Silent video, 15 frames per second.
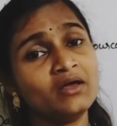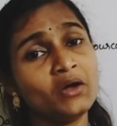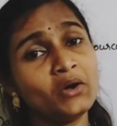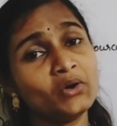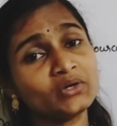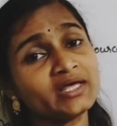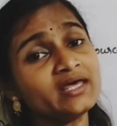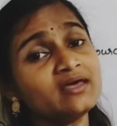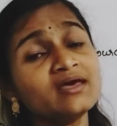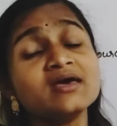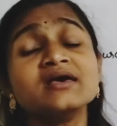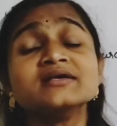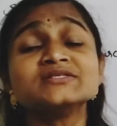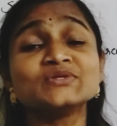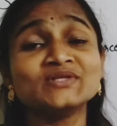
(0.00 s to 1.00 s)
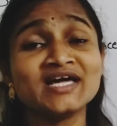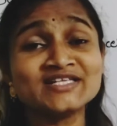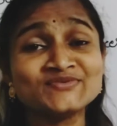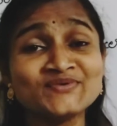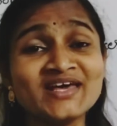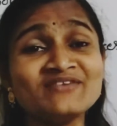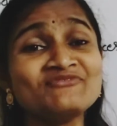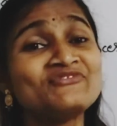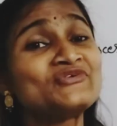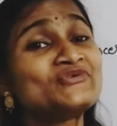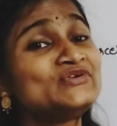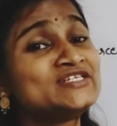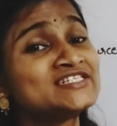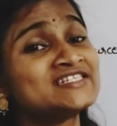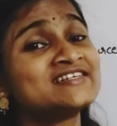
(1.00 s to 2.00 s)
Okay, so that's why
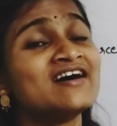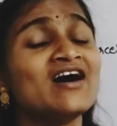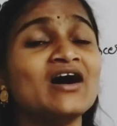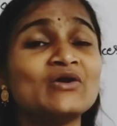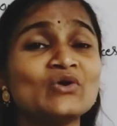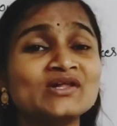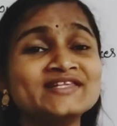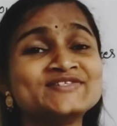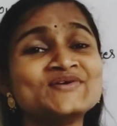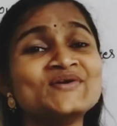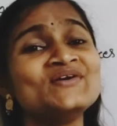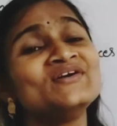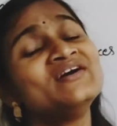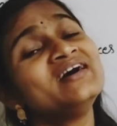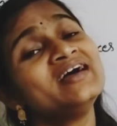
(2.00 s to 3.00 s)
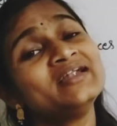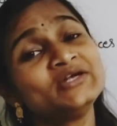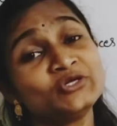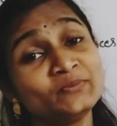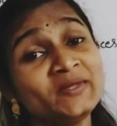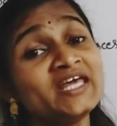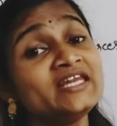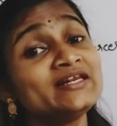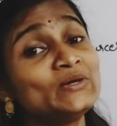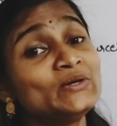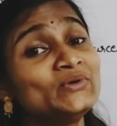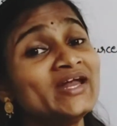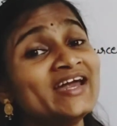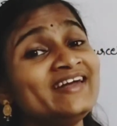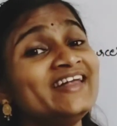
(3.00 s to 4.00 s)
fruits are also to be
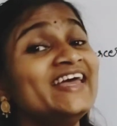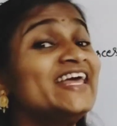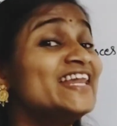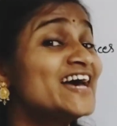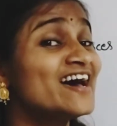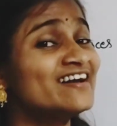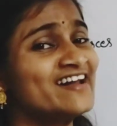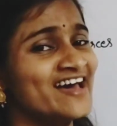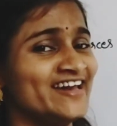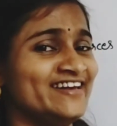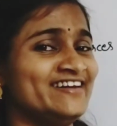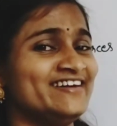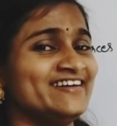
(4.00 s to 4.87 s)
included in our diet.